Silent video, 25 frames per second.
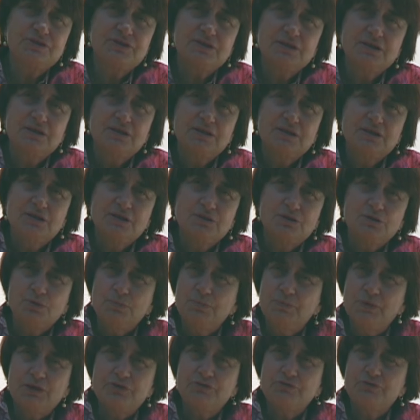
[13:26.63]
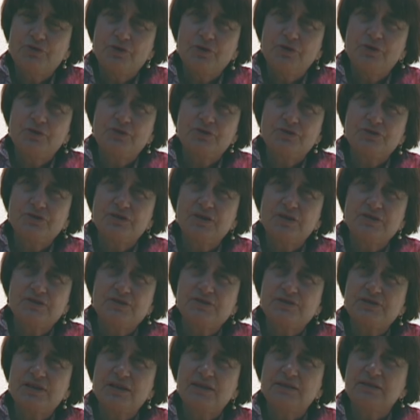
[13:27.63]
is too much for her, she
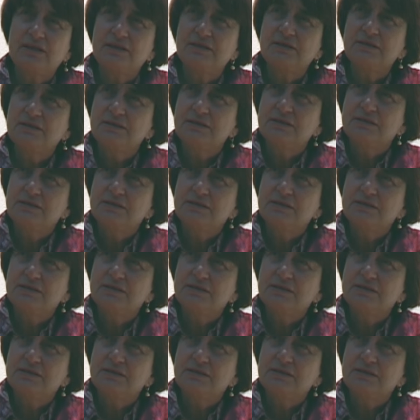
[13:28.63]
understands that